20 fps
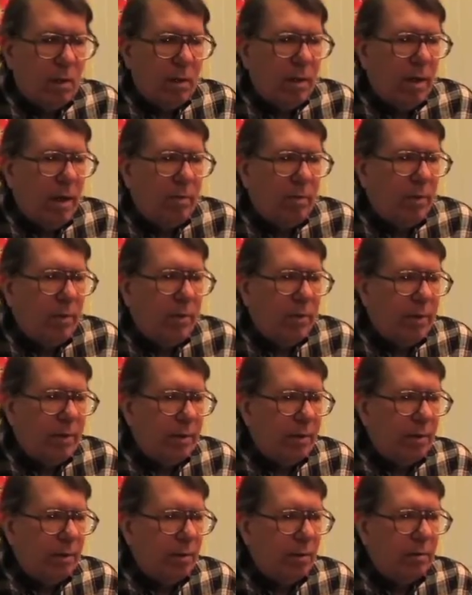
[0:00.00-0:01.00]
Yeah, well
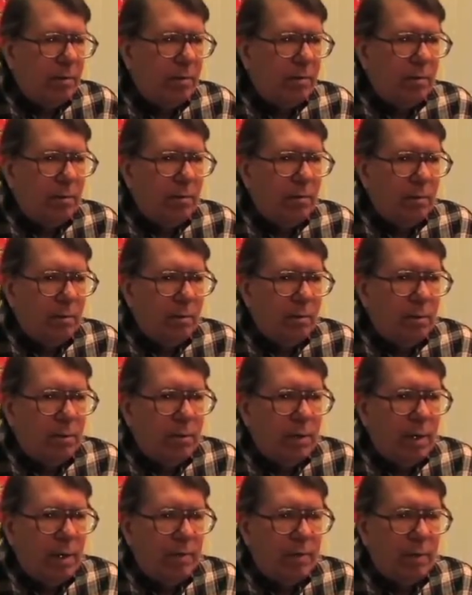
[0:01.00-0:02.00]
then the
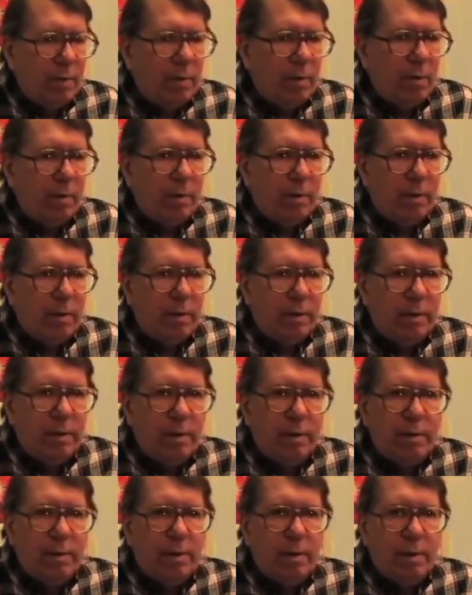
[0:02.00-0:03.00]
Drosophila cloning didn't
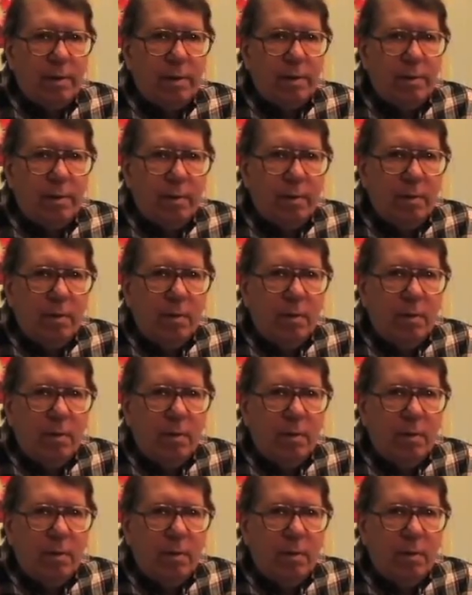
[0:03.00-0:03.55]
exist.